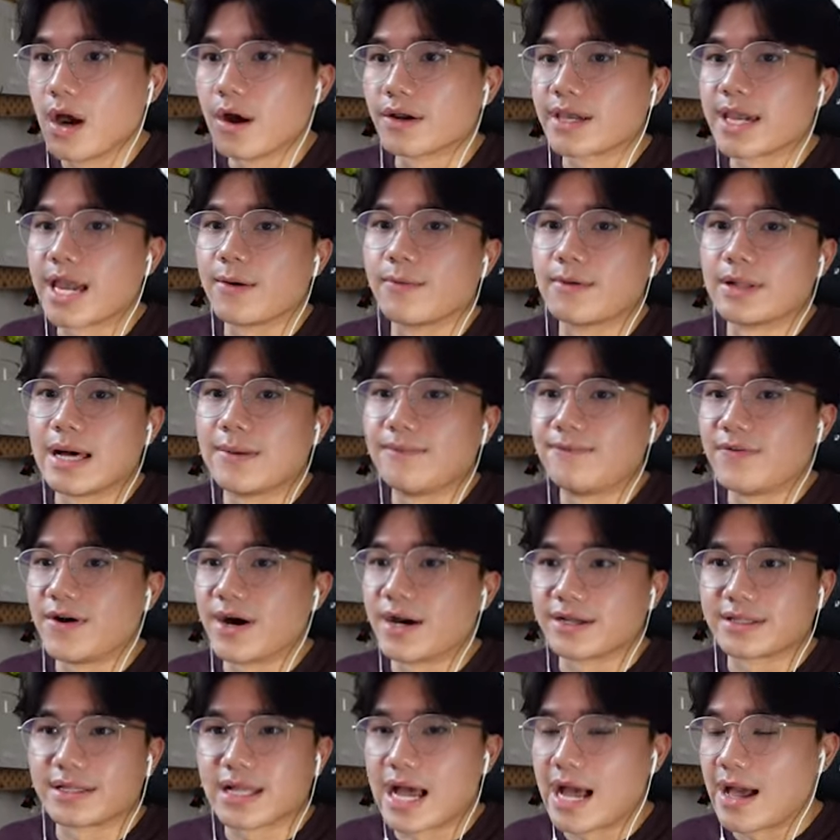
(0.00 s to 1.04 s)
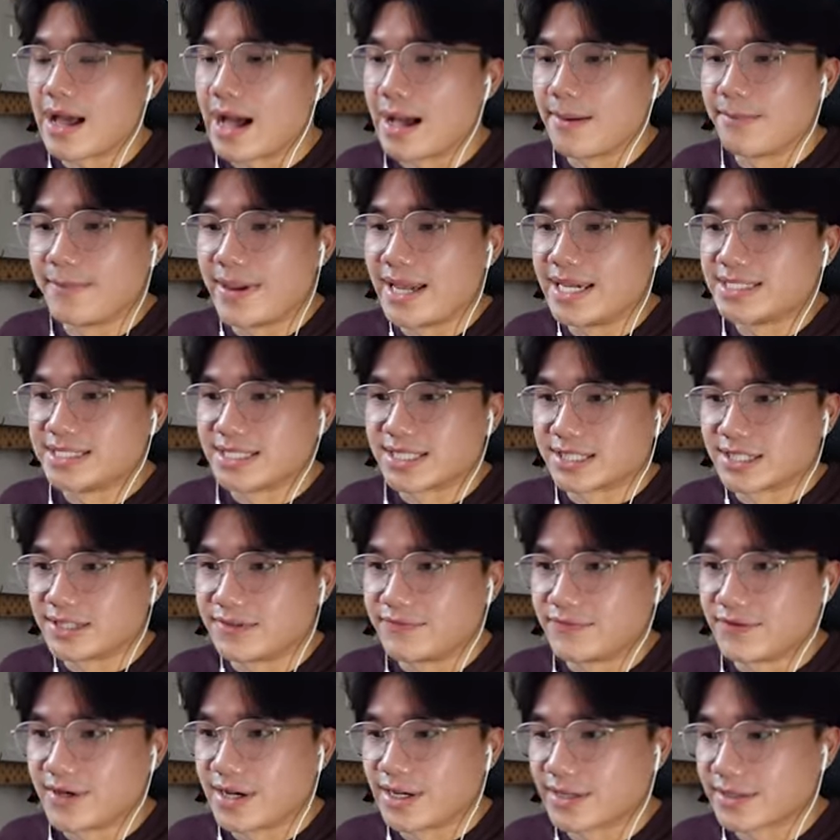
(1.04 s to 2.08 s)
Okay, well, I am
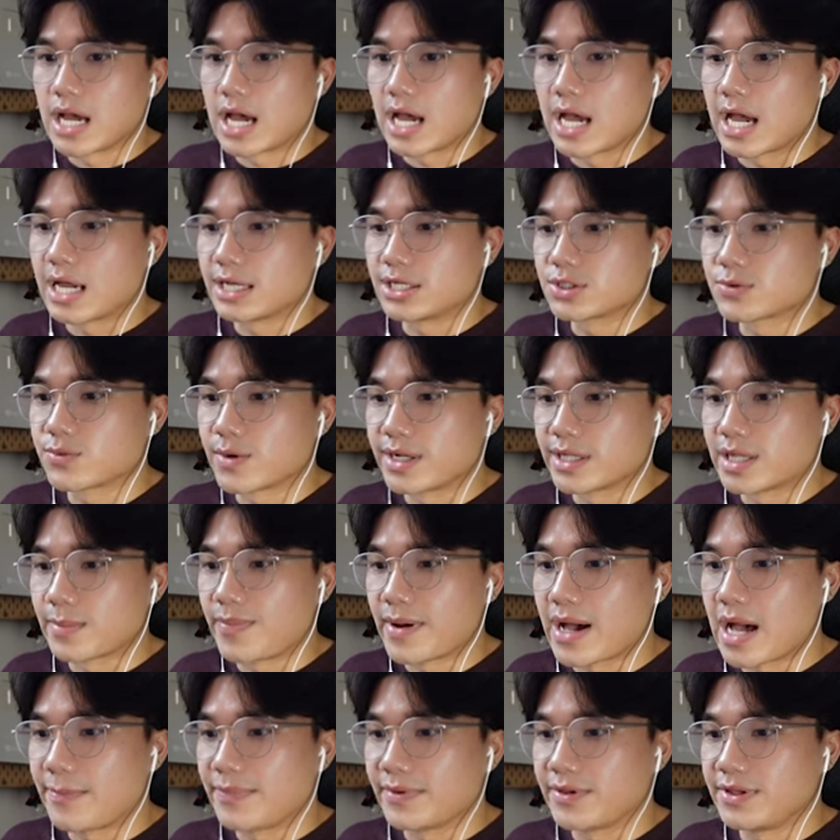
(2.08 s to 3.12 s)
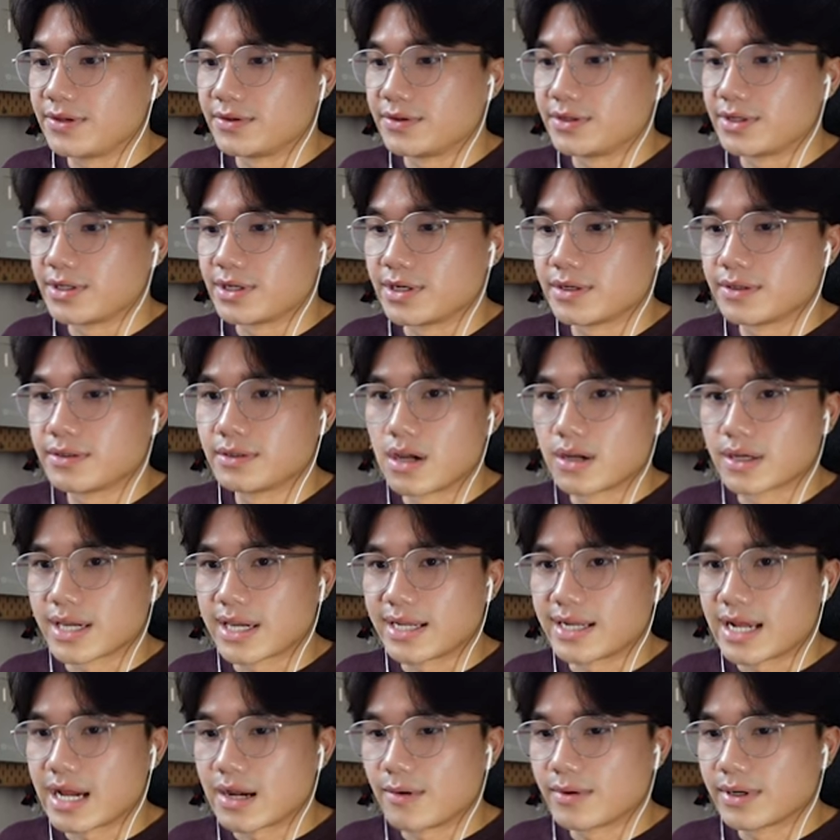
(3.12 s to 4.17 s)
basically... I, I, just wanted to pop a heel, you know? Okay,
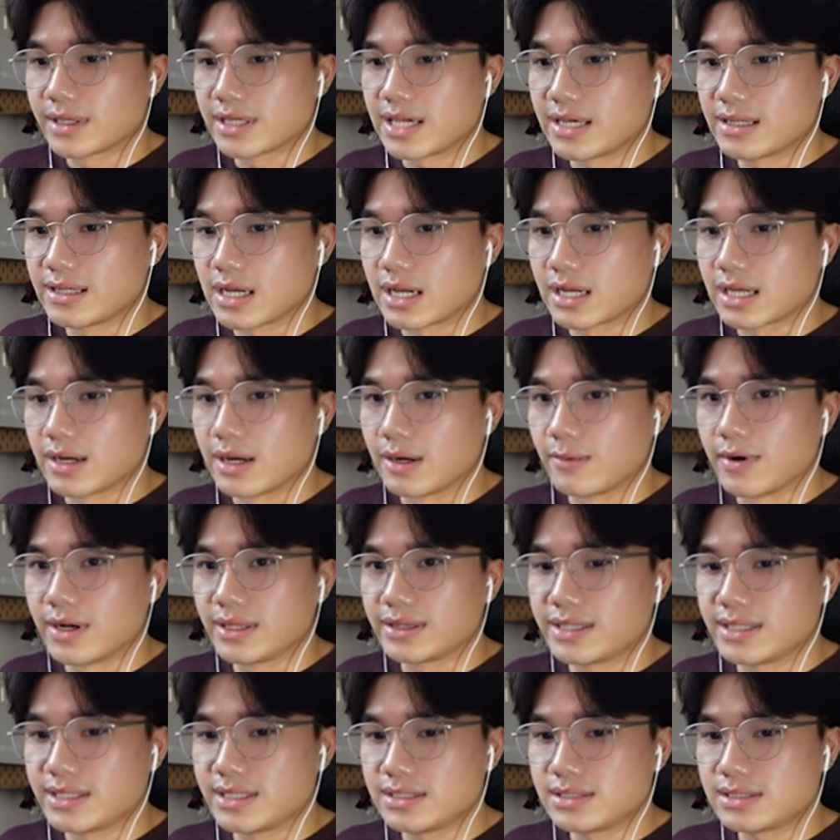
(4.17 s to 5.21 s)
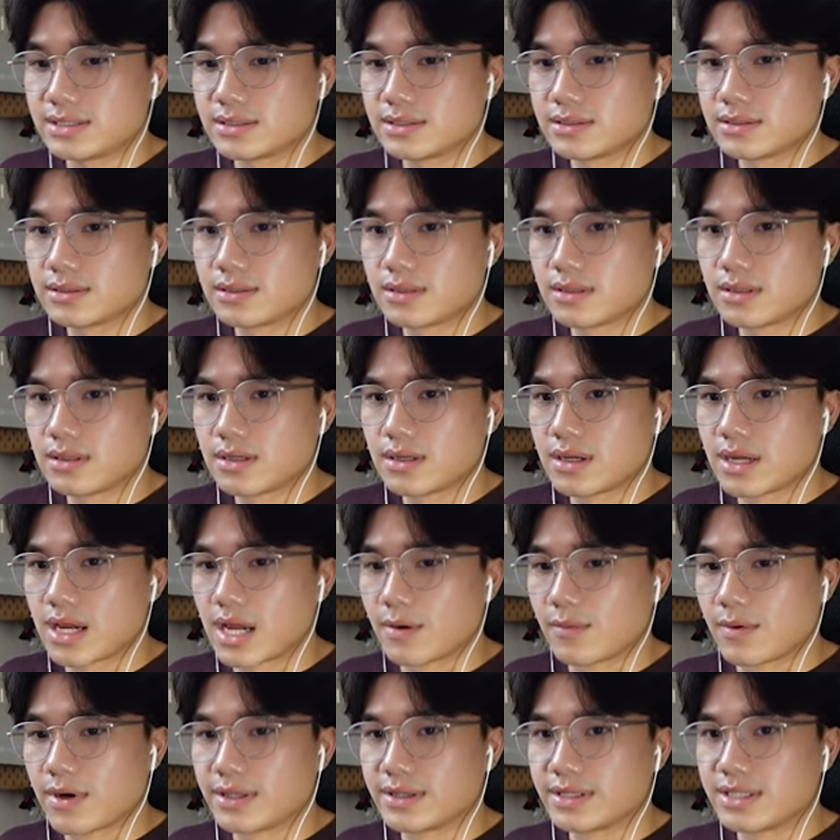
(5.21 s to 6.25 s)
now I want to get... I, I want this.
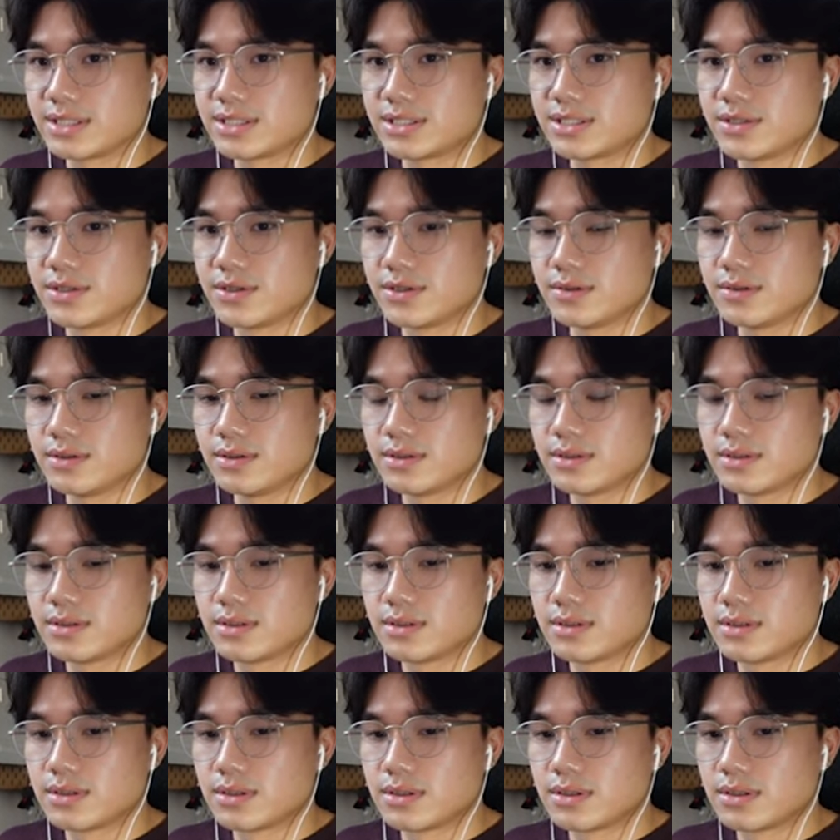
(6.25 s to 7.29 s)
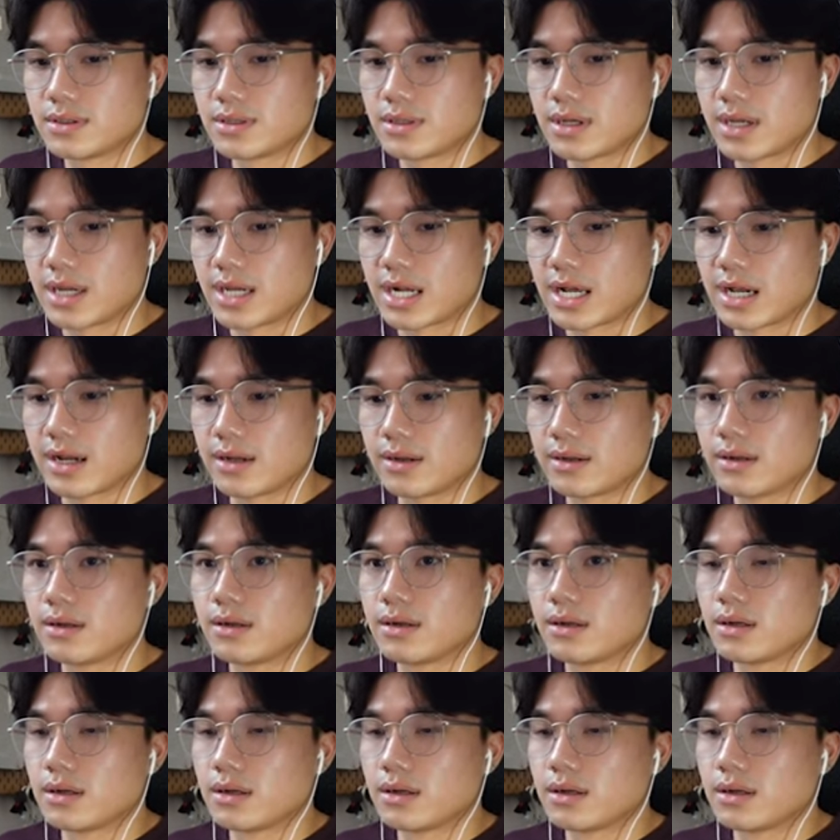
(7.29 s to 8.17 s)
I want this too. And I...